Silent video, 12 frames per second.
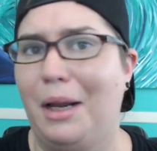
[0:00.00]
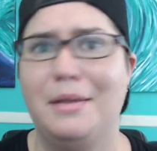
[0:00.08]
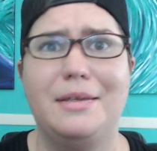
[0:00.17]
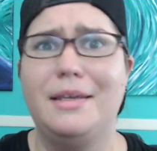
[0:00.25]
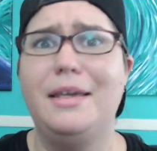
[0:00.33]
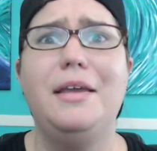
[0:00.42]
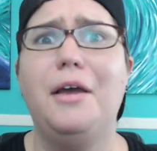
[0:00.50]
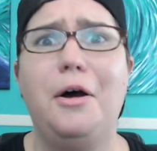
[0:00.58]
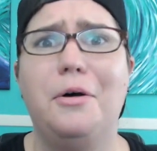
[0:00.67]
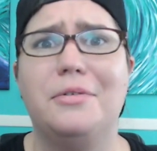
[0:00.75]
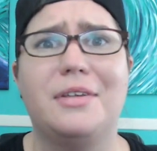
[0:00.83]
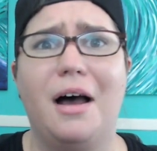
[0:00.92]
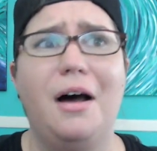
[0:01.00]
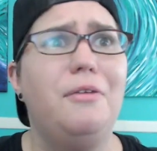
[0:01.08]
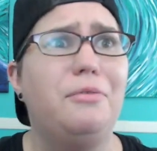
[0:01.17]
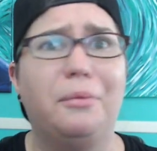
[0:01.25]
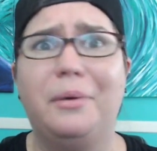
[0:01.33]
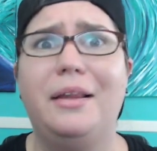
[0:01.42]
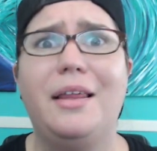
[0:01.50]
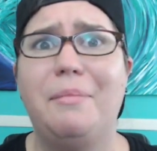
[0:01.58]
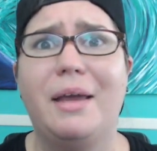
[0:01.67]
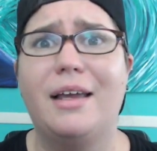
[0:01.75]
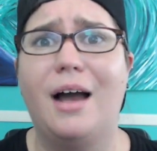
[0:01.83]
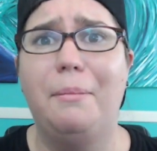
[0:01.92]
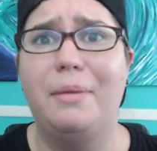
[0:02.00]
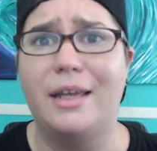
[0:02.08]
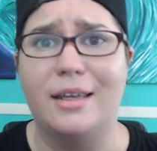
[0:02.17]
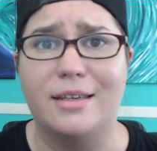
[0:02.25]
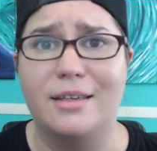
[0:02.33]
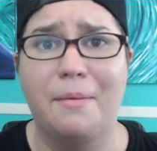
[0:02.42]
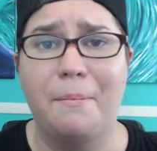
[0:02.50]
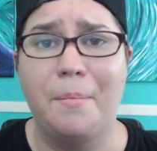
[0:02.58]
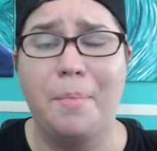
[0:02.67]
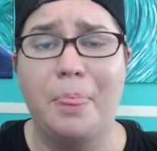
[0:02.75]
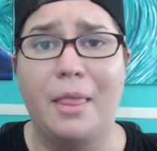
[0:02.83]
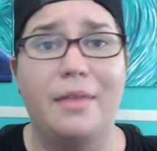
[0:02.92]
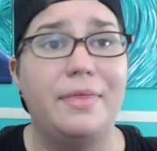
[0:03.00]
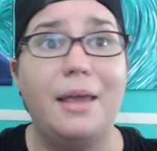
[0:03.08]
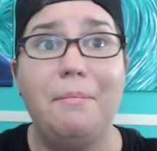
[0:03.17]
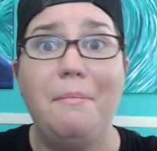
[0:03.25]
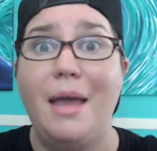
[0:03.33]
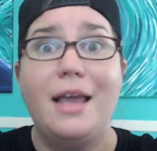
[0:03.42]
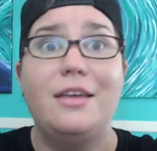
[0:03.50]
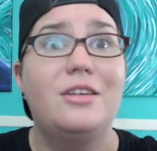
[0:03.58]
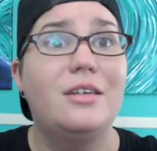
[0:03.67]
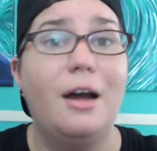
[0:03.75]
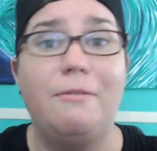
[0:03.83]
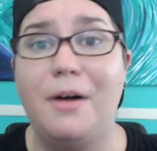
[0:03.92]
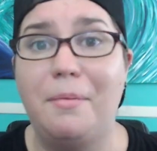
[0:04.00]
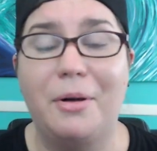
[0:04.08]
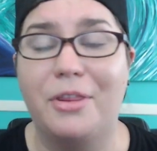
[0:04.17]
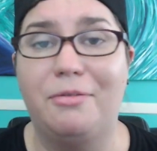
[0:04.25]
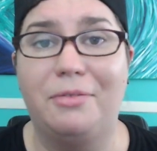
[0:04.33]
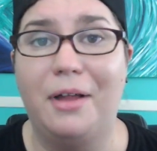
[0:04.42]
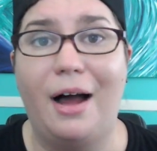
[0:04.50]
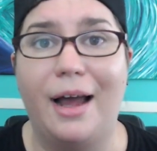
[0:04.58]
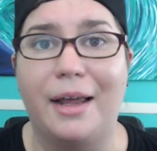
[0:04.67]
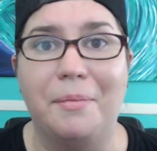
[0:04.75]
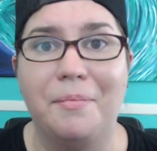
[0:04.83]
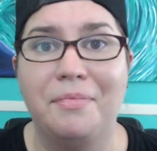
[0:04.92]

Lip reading: CEOs of really big companies, they make stuff up on the fly.